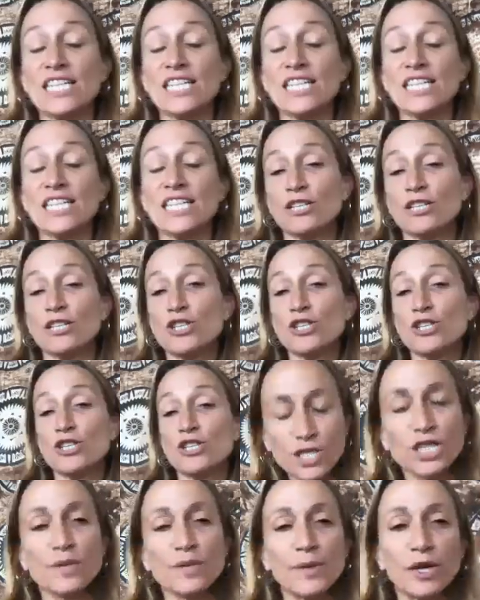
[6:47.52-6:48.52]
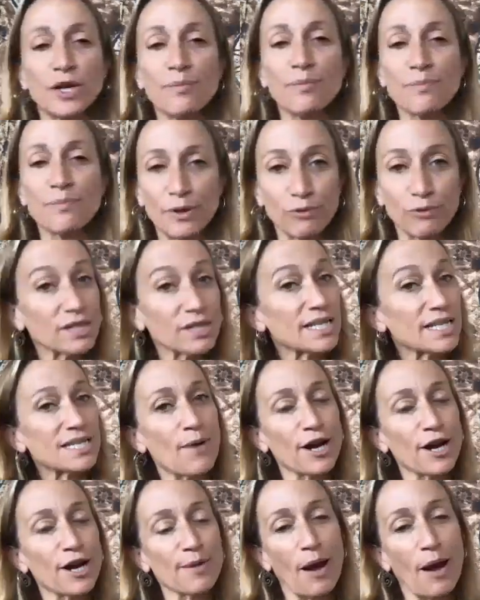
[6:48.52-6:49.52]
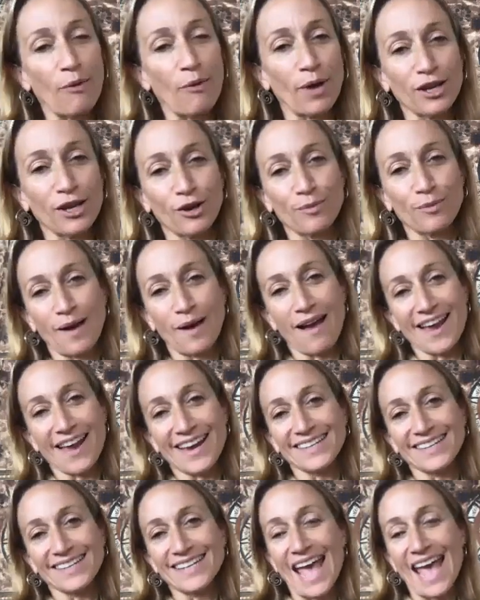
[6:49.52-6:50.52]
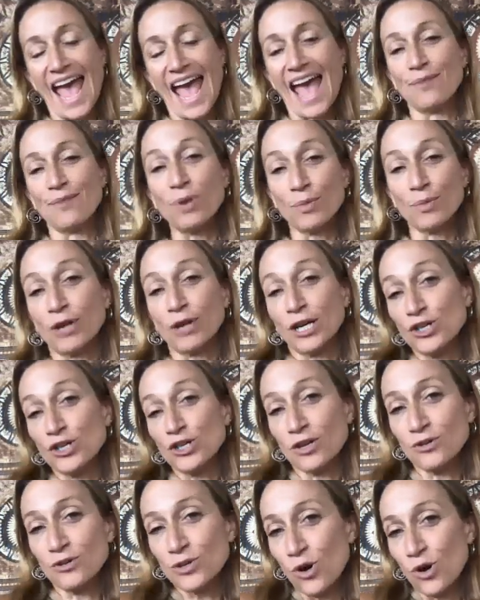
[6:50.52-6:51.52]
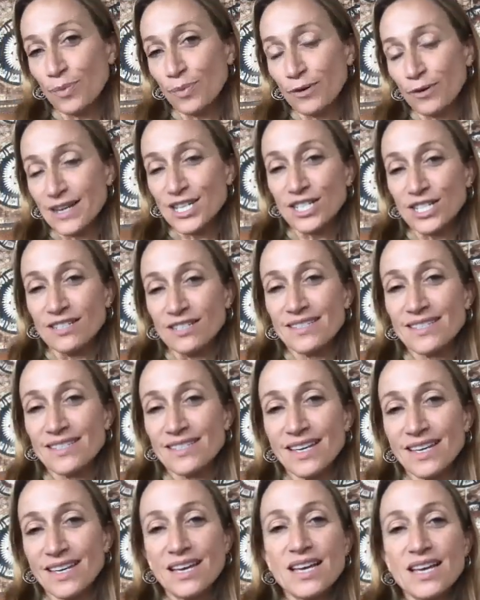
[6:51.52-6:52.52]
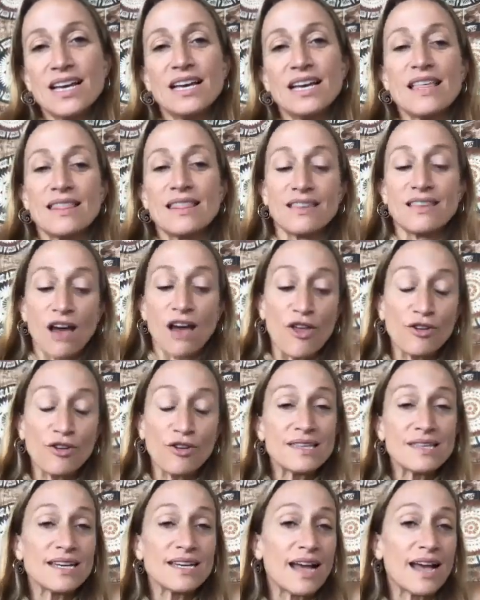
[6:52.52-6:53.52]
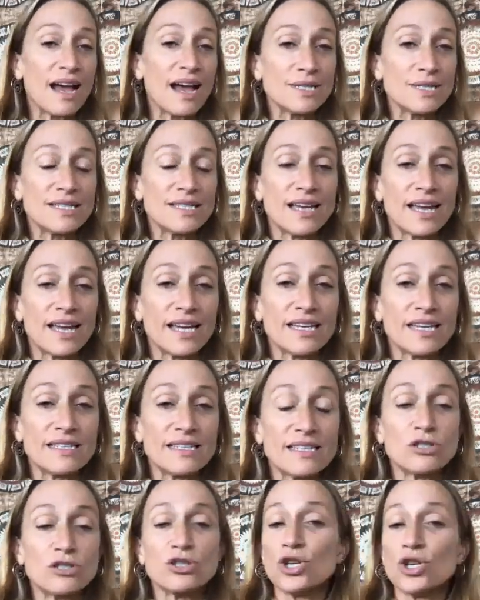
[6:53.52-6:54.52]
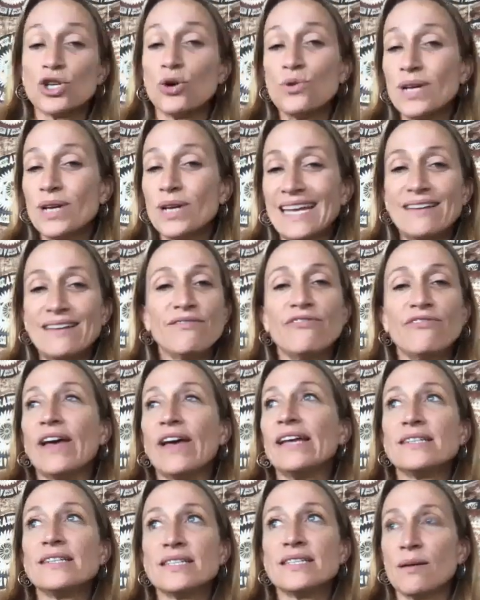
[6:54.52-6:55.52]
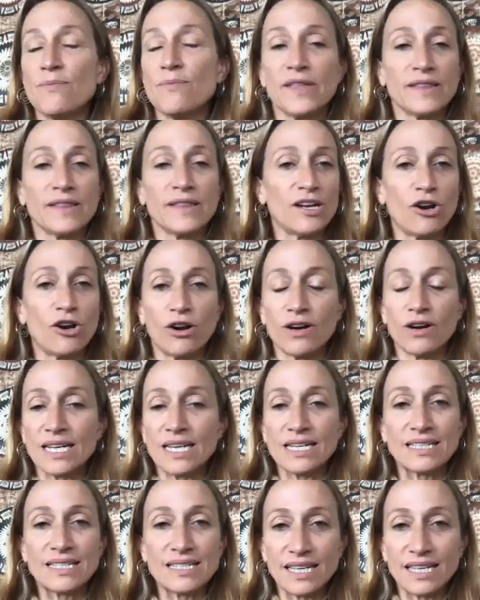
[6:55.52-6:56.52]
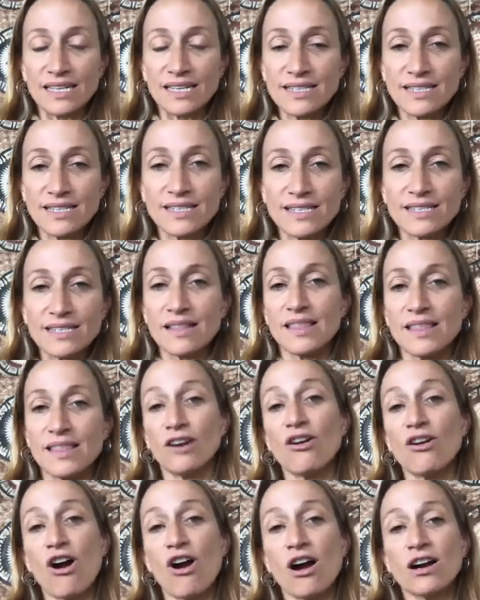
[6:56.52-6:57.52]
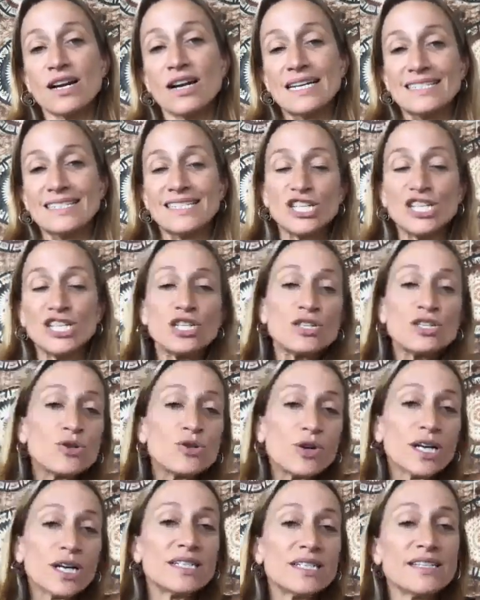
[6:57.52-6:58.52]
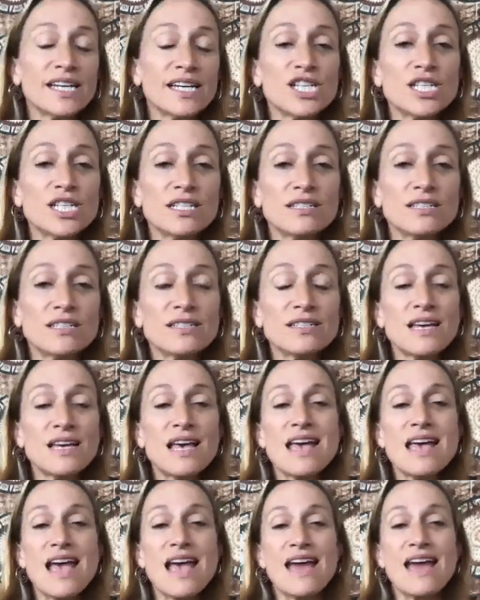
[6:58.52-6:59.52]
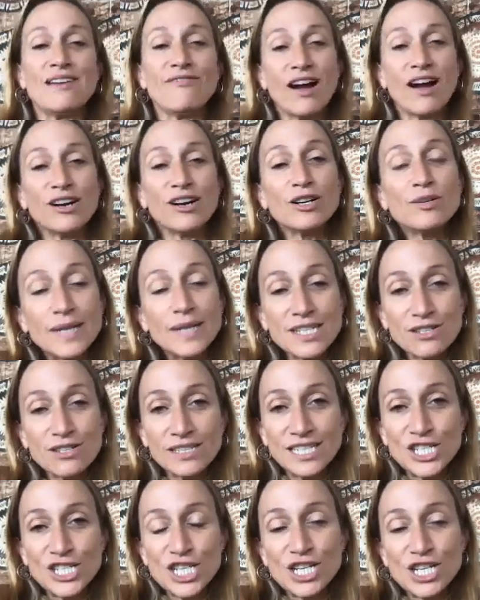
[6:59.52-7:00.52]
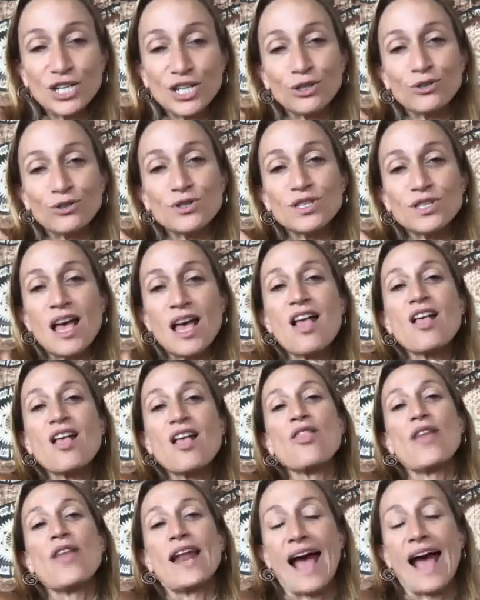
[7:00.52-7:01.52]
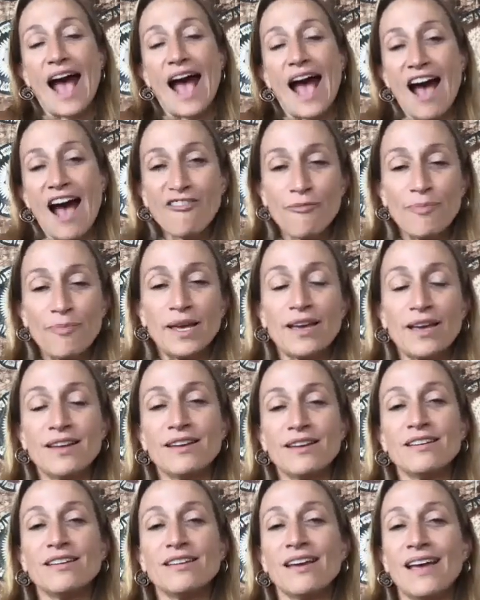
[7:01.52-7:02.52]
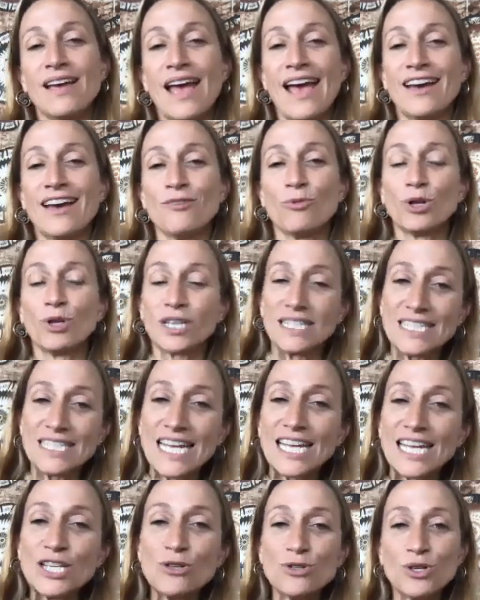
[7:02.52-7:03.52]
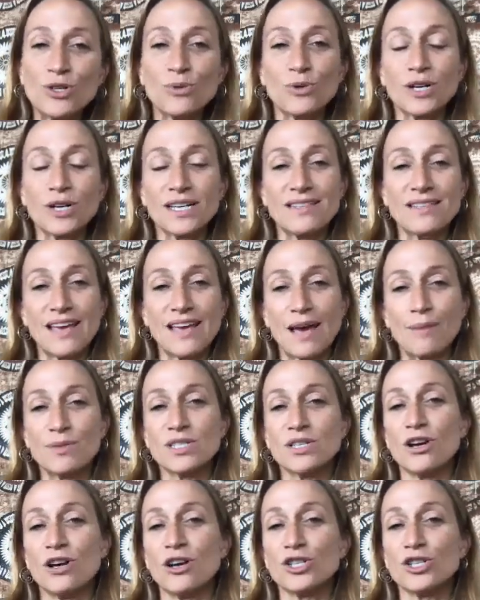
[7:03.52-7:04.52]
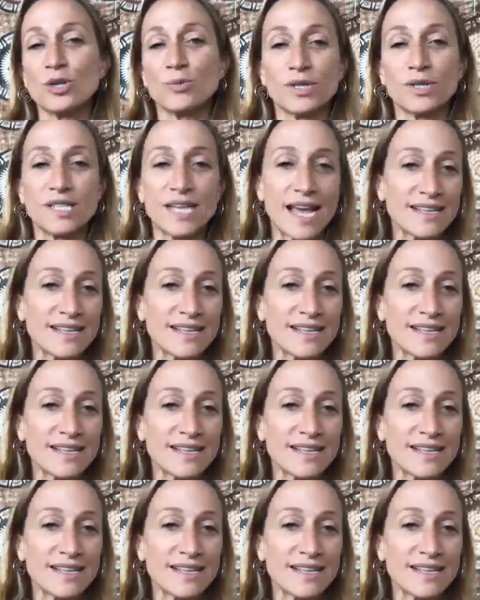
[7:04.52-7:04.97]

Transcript: as a consumer, be really smart about what you're buying and put pressure on those corporations. The other thing I would say is, don't invent something that already exists. There are indigenous organizations and environmental NGOs that have been and will continue to work in the Amazon to protect